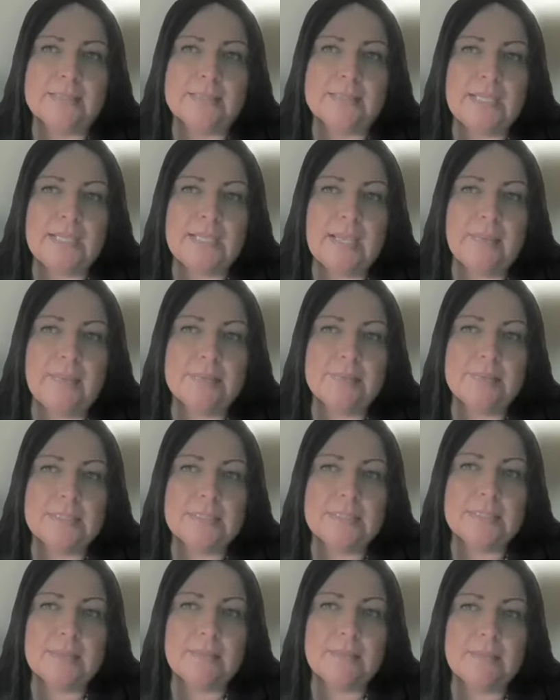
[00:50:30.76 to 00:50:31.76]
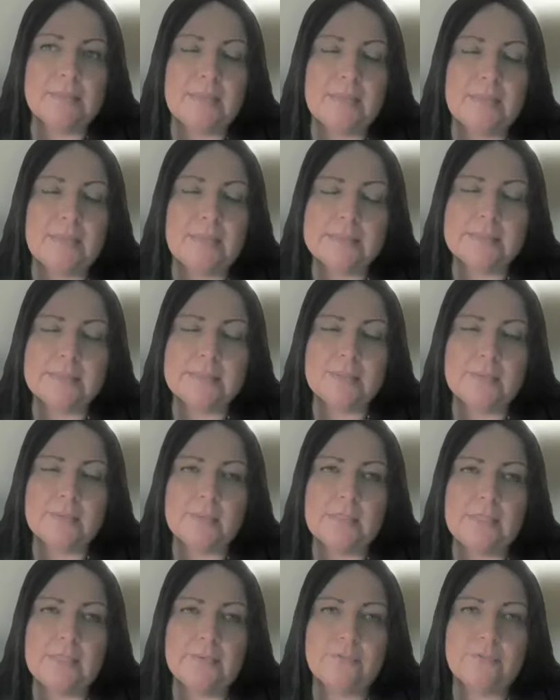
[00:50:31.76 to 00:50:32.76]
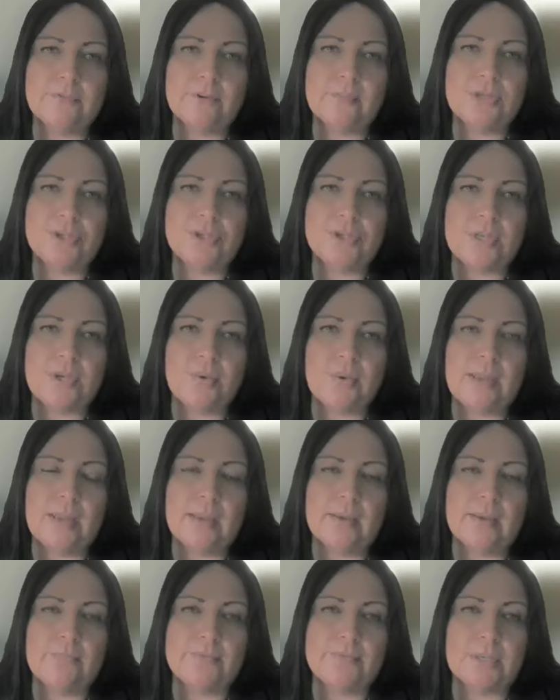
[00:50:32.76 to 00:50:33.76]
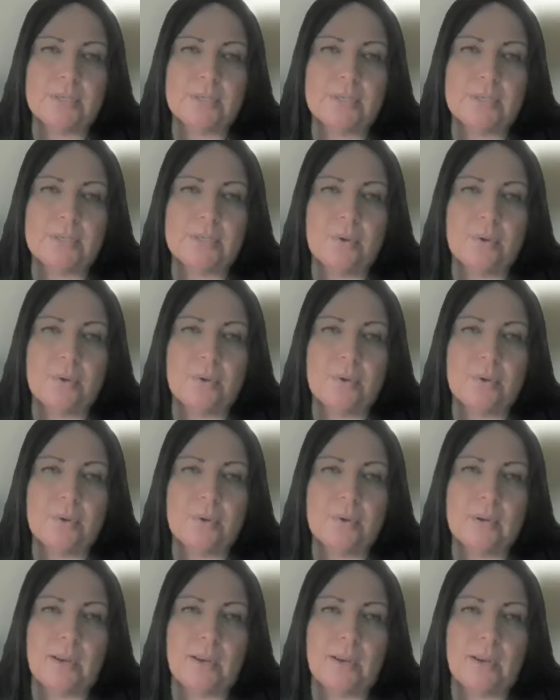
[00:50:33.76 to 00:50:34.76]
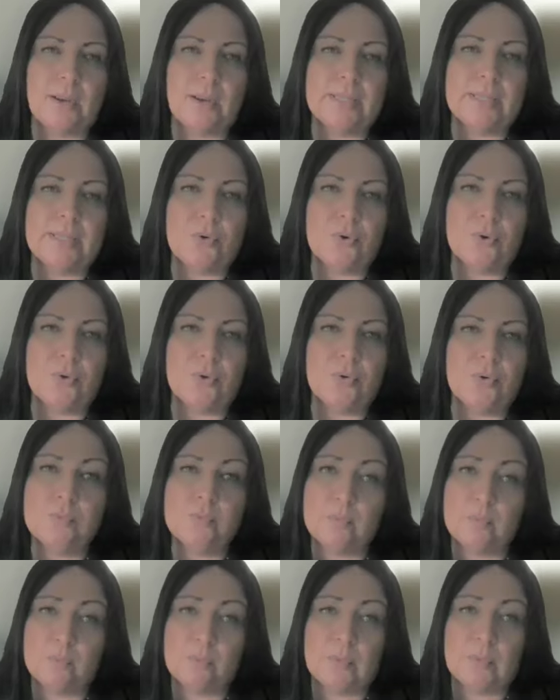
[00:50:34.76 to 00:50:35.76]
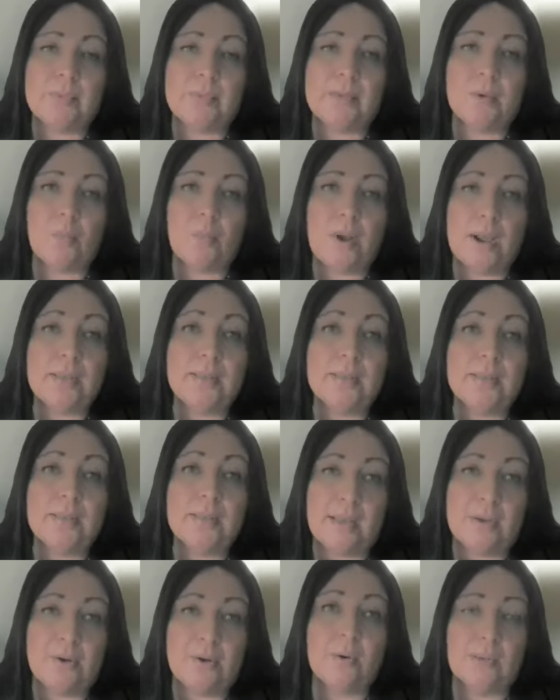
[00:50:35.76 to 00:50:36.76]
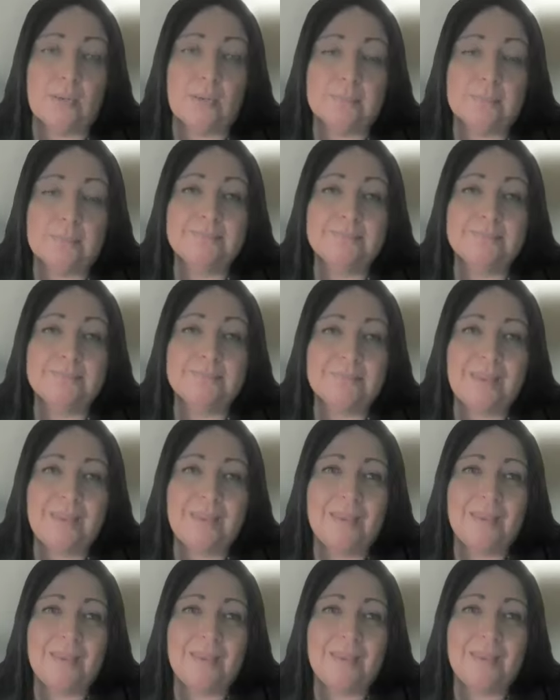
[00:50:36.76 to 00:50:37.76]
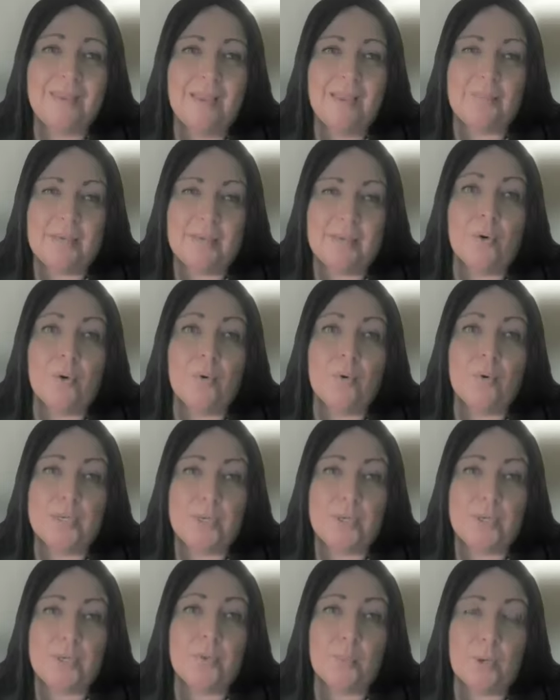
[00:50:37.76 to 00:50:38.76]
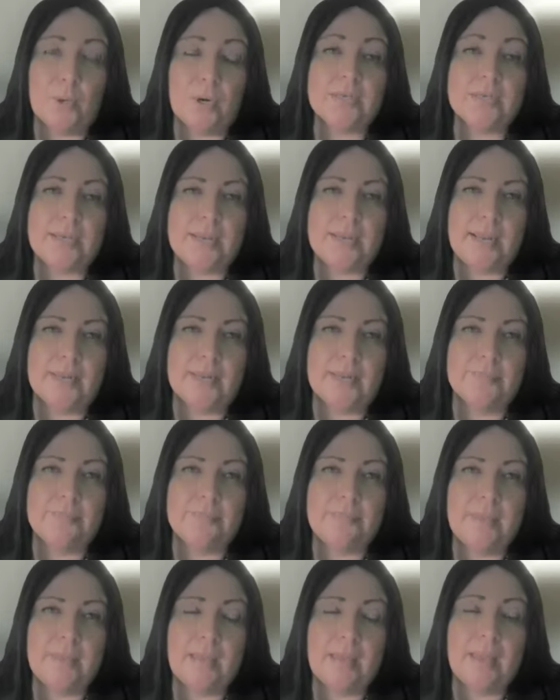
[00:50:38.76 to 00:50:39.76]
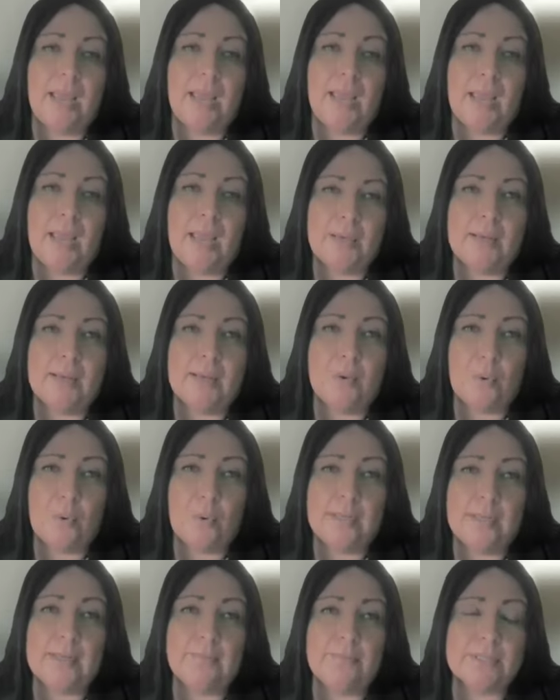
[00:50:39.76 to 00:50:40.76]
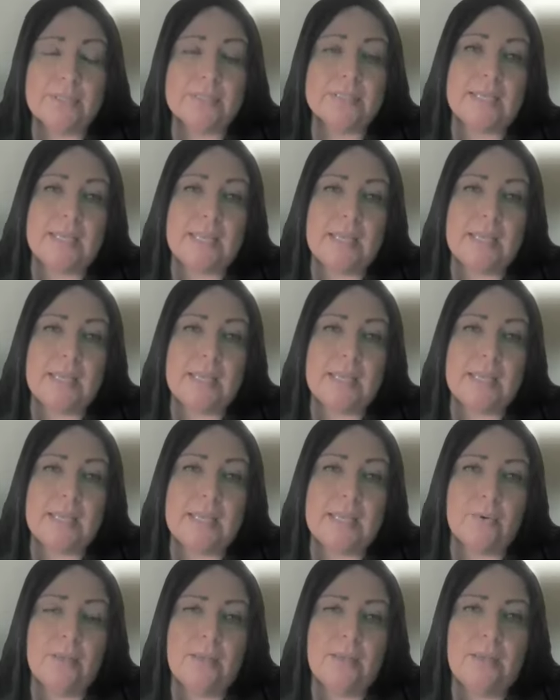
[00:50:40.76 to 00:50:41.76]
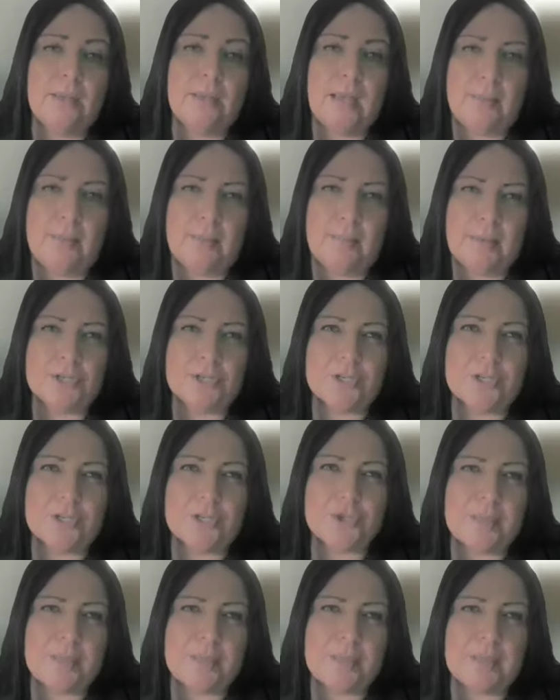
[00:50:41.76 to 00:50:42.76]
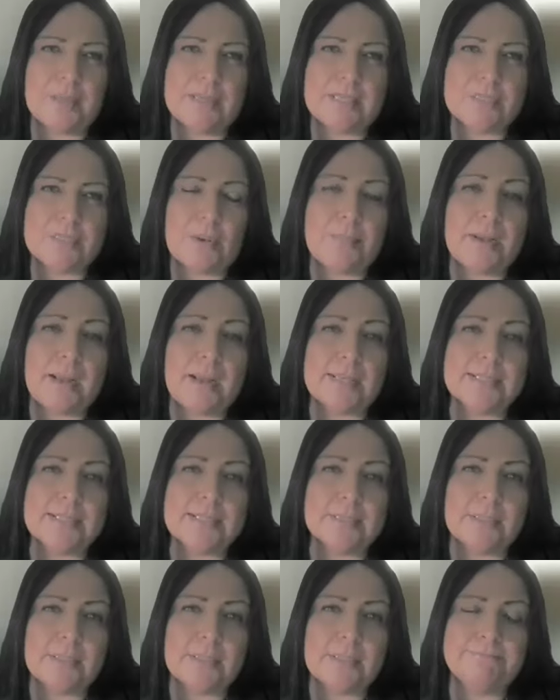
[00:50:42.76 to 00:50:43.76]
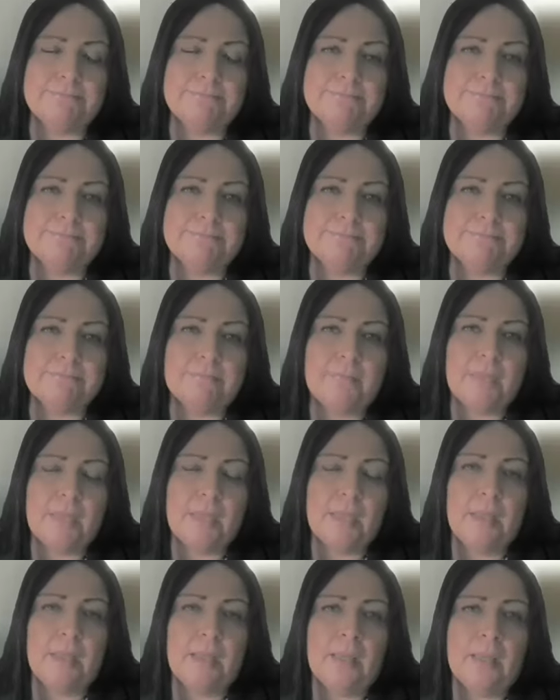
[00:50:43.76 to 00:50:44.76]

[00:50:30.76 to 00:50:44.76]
And sometimes that's the only information you have to go on. But you know, I'm going to walk in that door. I'm going to go and do the work today. I'm going to go and give this keynote. I'm going to show up in the best way possible.